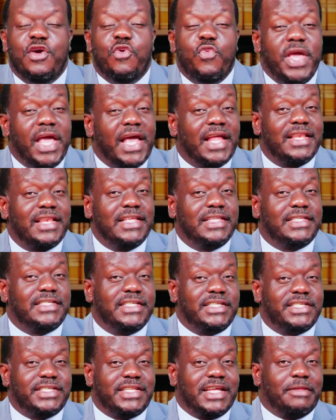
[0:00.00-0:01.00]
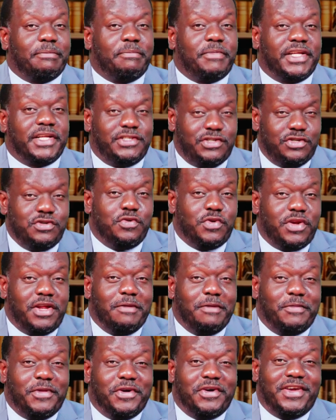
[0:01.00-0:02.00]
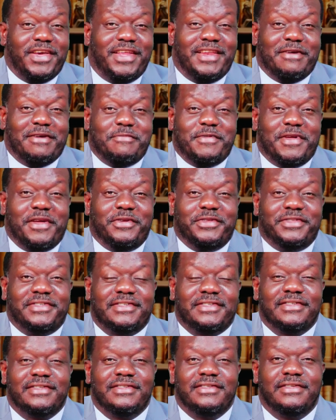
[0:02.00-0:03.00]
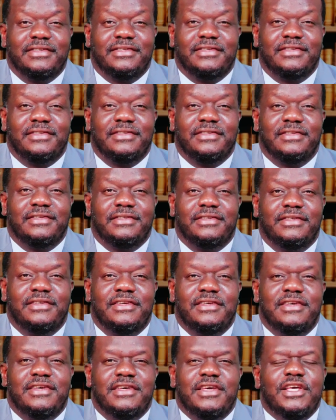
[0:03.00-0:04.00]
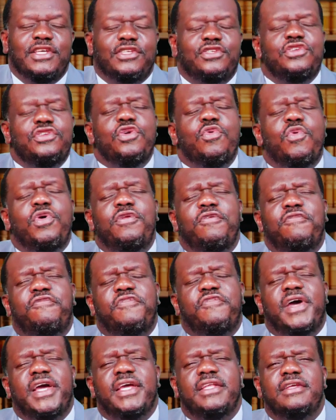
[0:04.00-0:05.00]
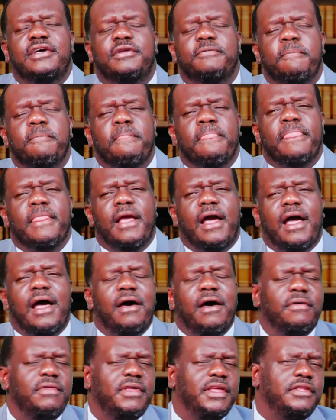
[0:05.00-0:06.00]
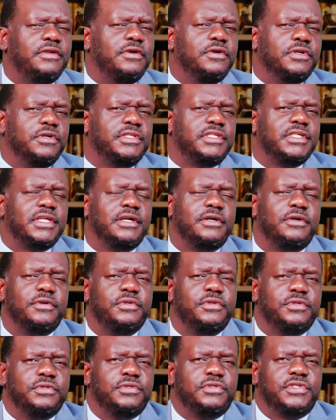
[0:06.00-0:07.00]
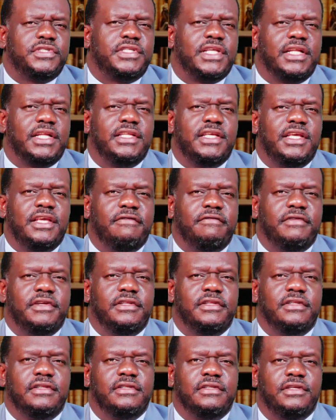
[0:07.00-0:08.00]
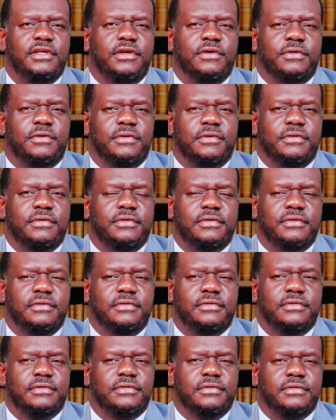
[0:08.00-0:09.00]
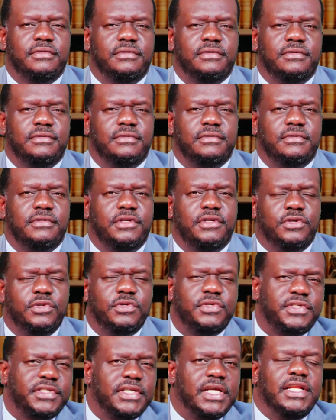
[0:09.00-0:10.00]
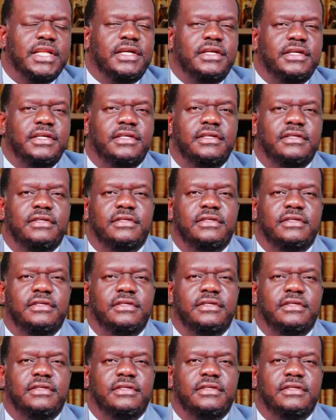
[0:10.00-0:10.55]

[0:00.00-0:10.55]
We hardly teach that part. You know what I'm talking about? So you want to find out how did God tell you to start giving your, your salary?